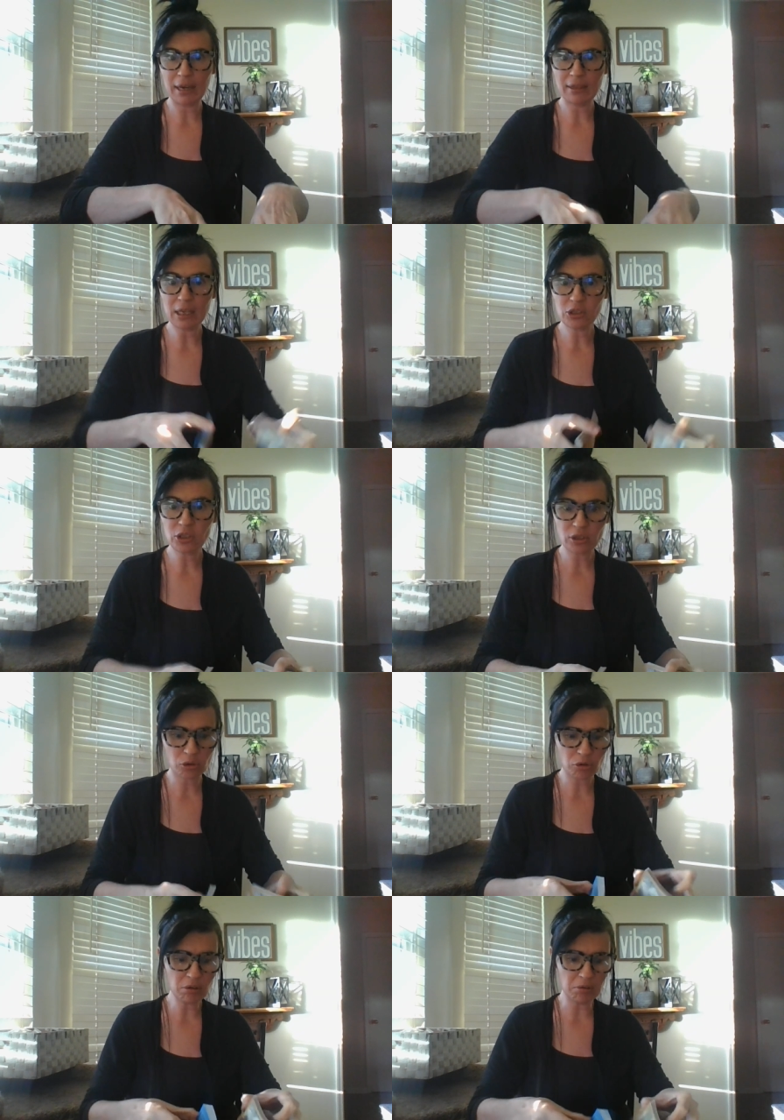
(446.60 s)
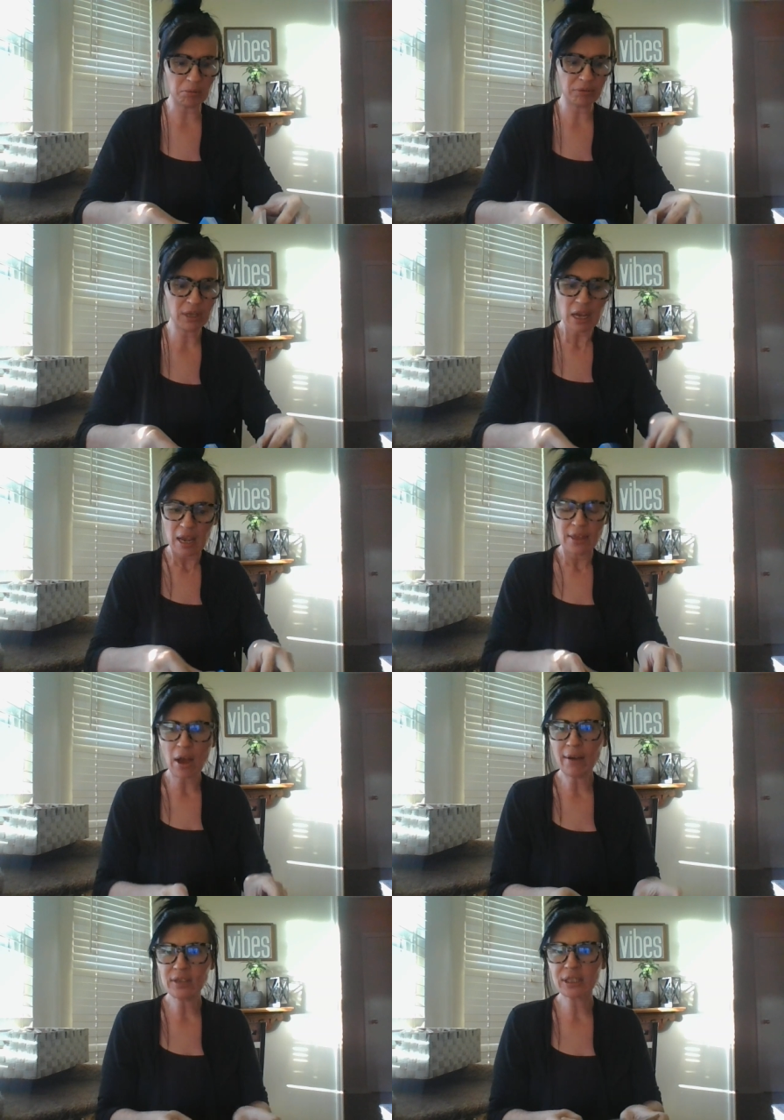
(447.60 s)
And that's just the truth.
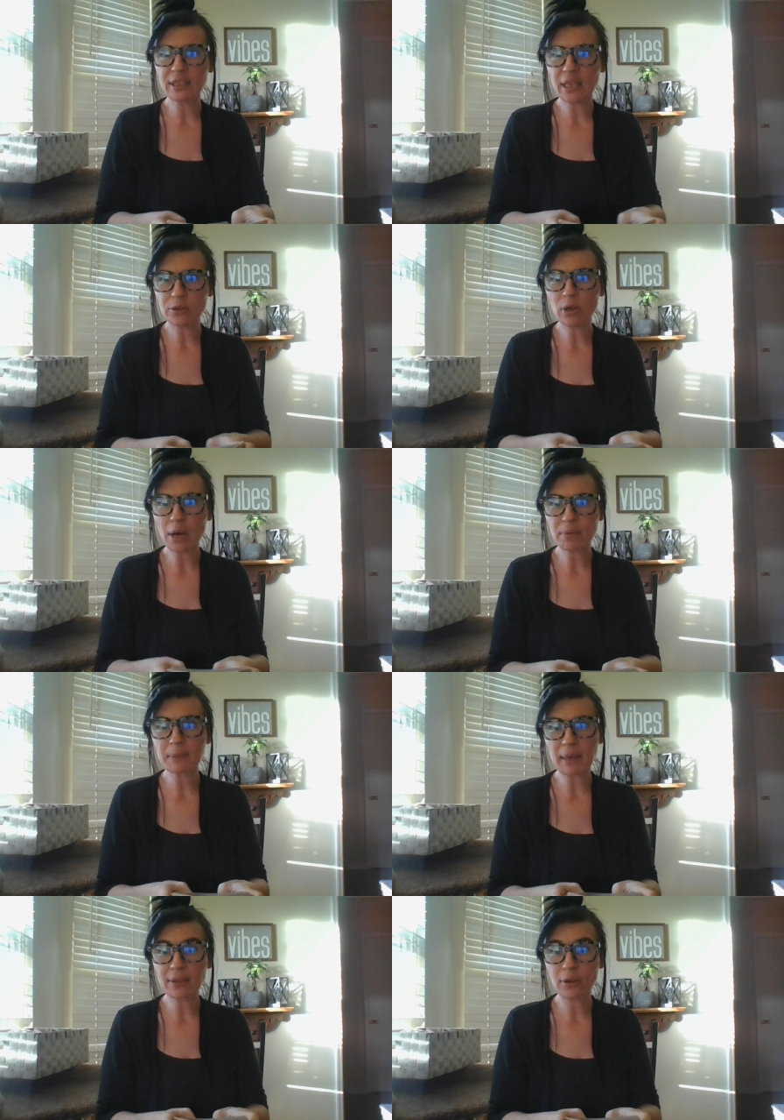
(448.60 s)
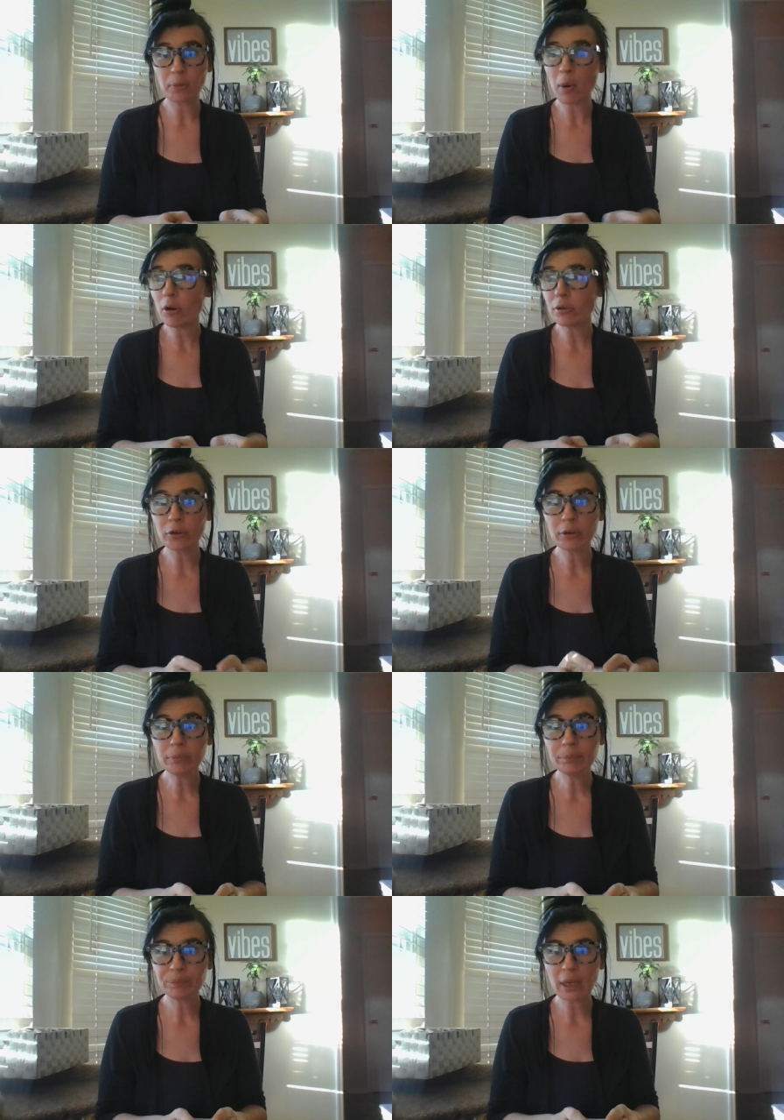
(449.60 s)
Obviously, they do not respect their partner,
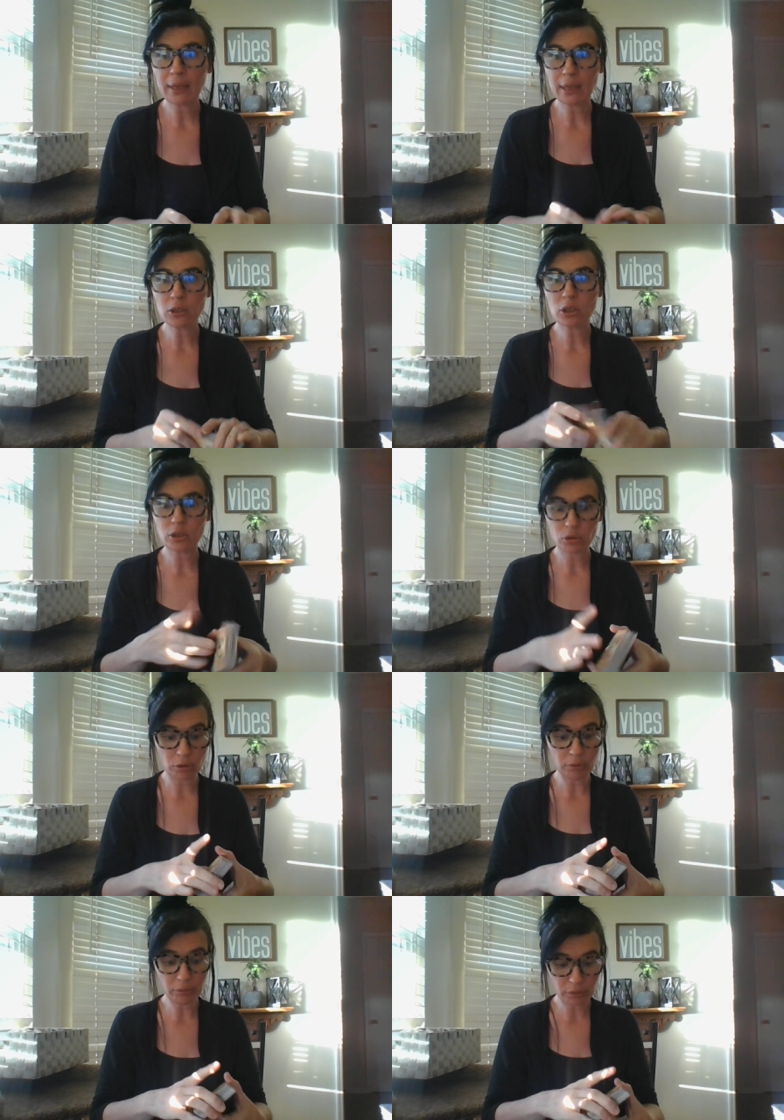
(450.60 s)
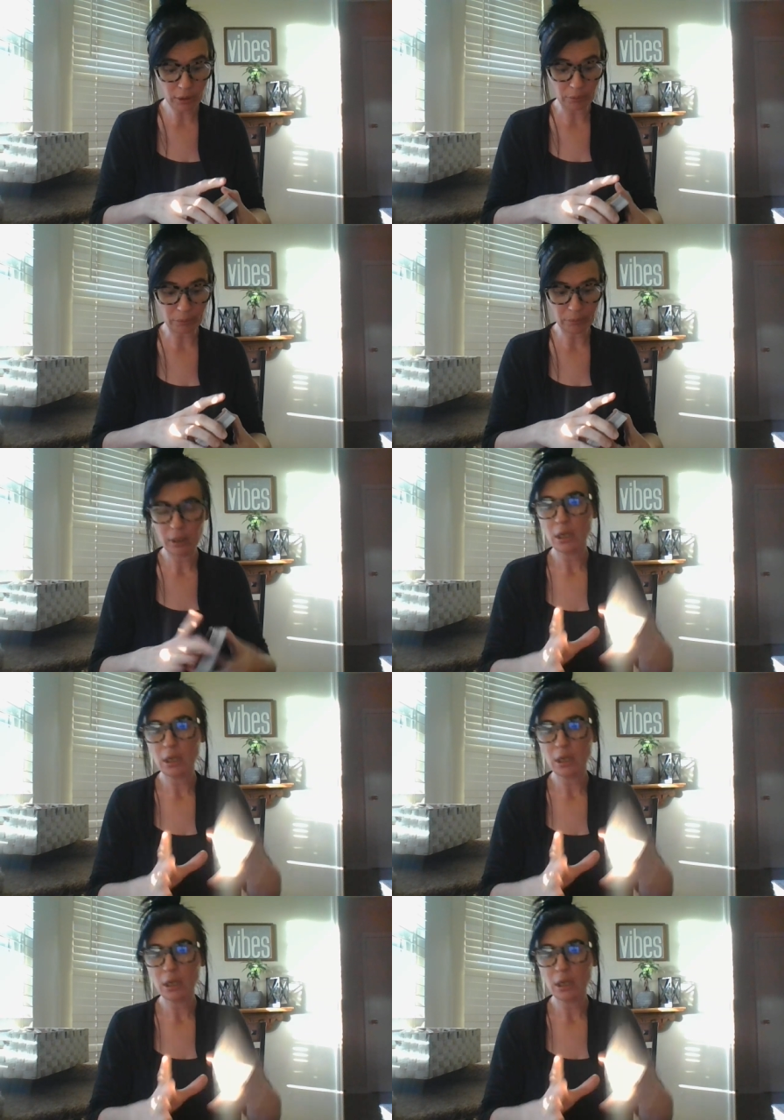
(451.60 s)
and that's just the truth, too.